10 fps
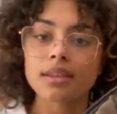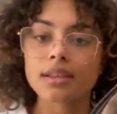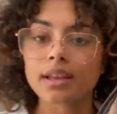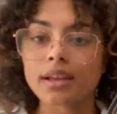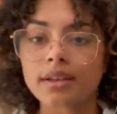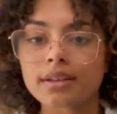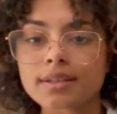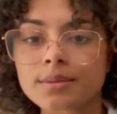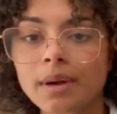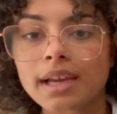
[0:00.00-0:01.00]
the
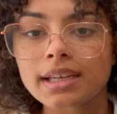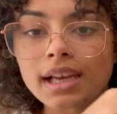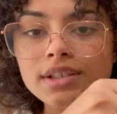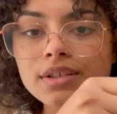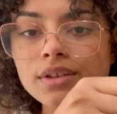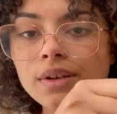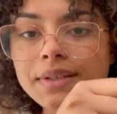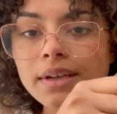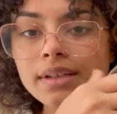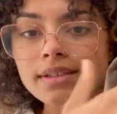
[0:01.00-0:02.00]
suede has just got
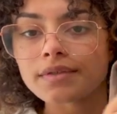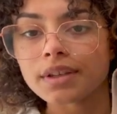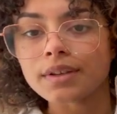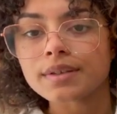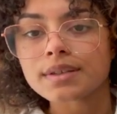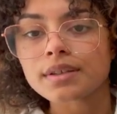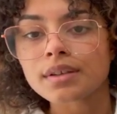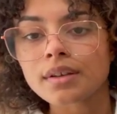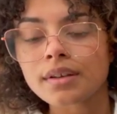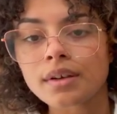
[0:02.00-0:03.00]
signs of use
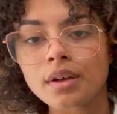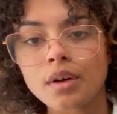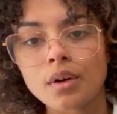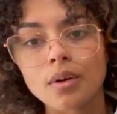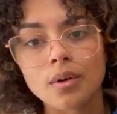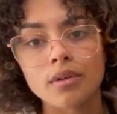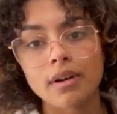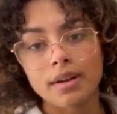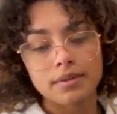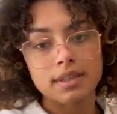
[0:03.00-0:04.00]
all
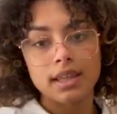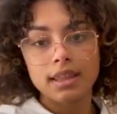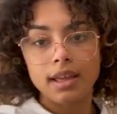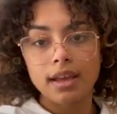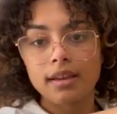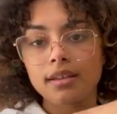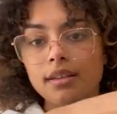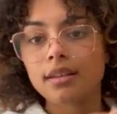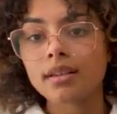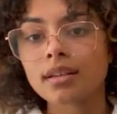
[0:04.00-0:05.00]
around in there.
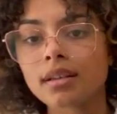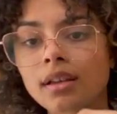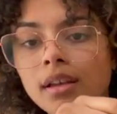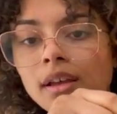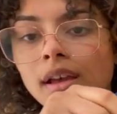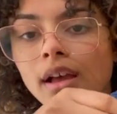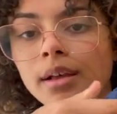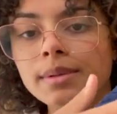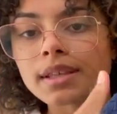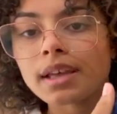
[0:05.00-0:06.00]

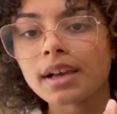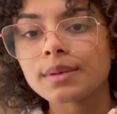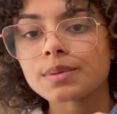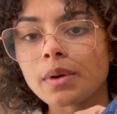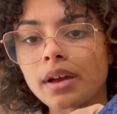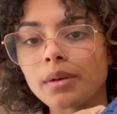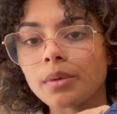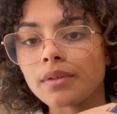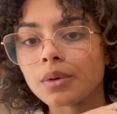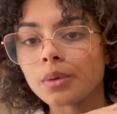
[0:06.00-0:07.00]
So that is why
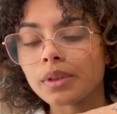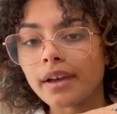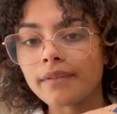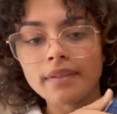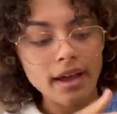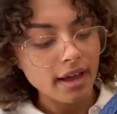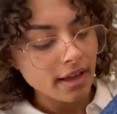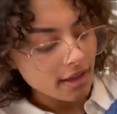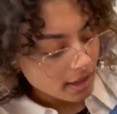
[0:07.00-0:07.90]
we've called that fair,